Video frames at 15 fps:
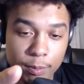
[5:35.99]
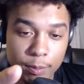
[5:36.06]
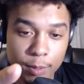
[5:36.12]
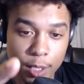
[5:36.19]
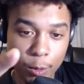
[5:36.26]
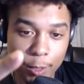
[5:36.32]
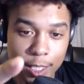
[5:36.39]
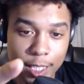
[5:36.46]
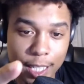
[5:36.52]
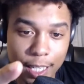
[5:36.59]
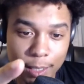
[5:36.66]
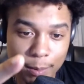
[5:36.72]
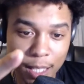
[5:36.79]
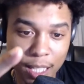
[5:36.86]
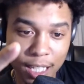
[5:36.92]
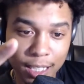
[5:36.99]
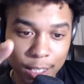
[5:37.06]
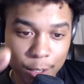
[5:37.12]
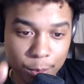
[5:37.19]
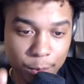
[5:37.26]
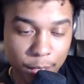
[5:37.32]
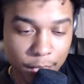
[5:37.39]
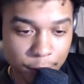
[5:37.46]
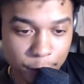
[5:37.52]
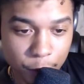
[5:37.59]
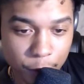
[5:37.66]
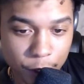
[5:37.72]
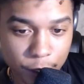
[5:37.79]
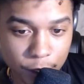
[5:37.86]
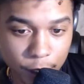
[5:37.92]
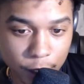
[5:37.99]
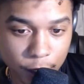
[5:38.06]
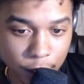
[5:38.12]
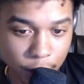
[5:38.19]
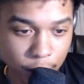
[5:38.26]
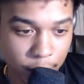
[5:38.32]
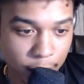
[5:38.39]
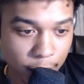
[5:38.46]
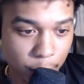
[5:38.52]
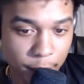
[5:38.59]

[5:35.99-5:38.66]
you know one day you know I get you interview on the, on the on the channel.